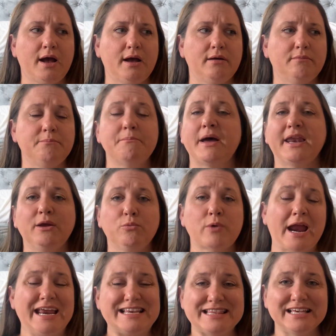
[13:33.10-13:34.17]
money
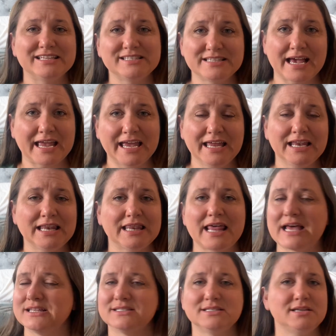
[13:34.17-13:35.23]
right this second,
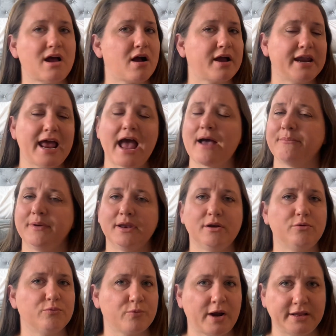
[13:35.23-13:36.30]
that's not going to
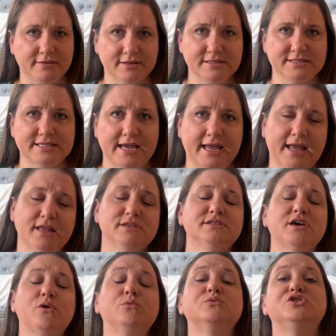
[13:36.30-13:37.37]
happen right this second.
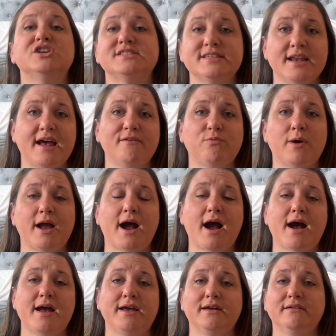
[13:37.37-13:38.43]
So just an
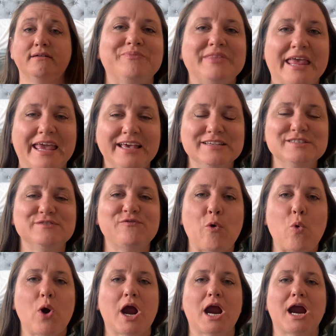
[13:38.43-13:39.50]
FYI. Thanks
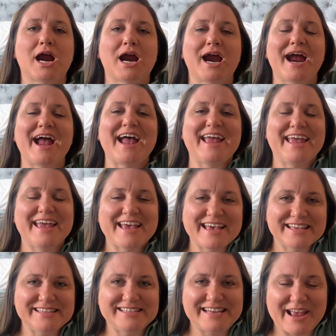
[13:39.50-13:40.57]
for
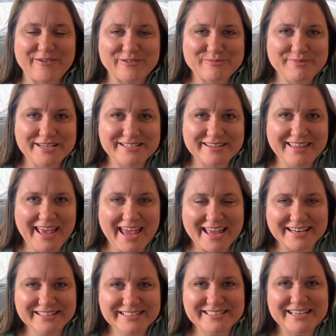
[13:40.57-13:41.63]
staying with me to the
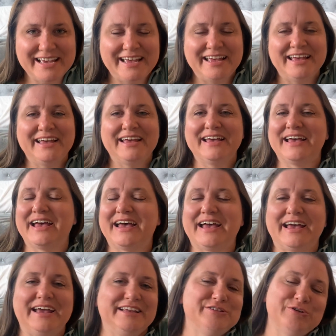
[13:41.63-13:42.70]
end.
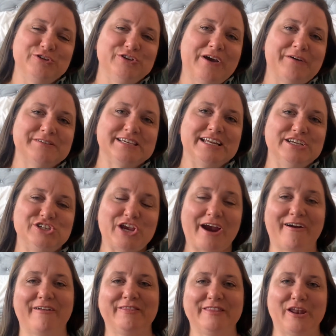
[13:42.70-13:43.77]
I told you I was going to
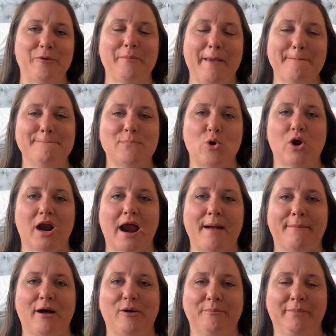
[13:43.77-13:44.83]
share a little bit more
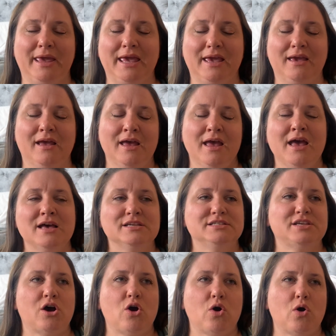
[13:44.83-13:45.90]
about me.
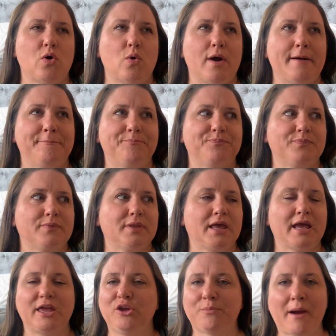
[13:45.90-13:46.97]
So
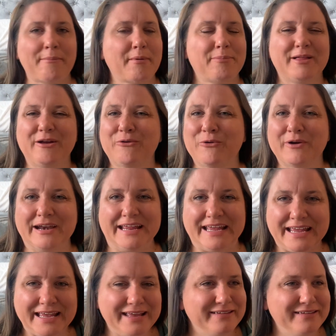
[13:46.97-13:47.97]
you probably already